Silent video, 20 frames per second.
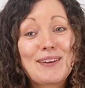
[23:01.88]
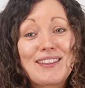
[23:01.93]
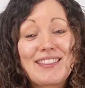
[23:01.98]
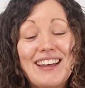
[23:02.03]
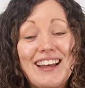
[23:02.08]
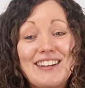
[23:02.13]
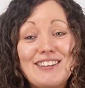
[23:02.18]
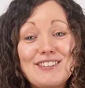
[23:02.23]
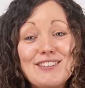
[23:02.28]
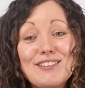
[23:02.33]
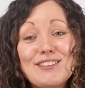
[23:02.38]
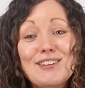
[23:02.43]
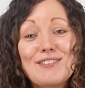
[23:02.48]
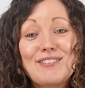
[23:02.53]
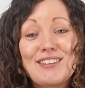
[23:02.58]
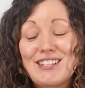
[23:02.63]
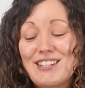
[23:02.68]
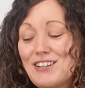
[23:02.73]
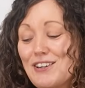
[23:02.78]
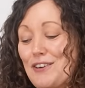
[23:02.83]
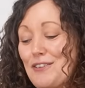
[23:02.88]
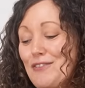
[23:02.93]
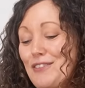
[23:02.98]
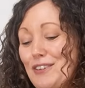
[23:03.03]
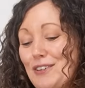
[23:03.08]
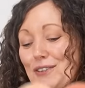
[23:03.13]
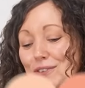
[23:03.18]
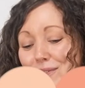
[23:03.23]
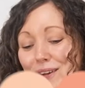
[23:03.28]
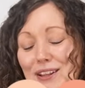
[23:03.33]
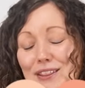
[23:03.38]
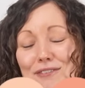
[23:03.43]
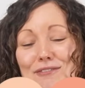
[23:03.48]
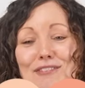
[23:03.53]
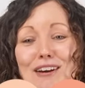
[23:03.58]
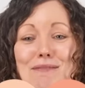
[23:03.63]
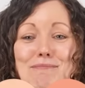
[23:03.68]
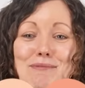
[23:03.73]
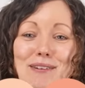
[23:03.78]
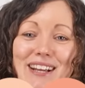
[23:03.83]
with another video filled with
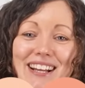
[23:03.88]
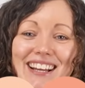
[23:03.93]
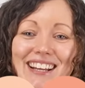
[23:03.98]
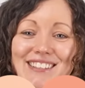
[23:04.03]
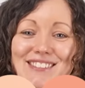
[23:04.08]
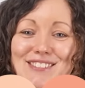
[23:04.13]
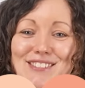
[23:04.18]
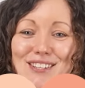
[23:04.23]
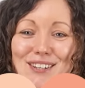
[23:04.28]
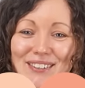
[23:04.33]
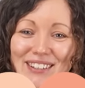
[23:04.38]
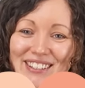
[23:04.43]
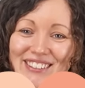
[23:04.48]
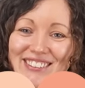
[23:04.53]
fabric and sewing